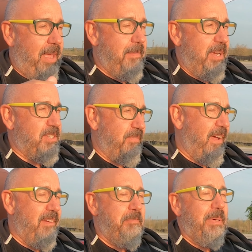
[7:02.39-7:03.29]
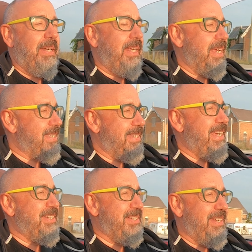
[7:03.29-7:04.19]
MX-5, but yes,
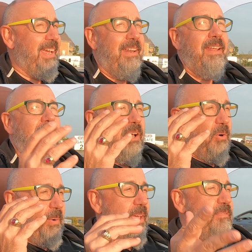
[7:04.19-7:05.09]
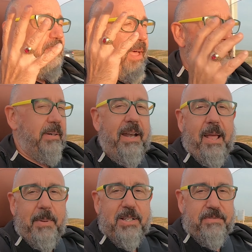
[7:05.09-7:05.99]
indeed, we have found an
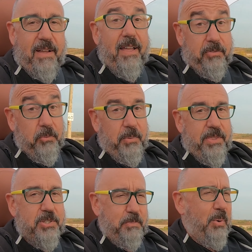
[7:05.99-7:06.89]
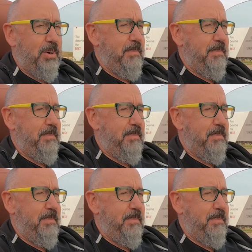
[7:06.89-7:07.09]
MX-5 with a sport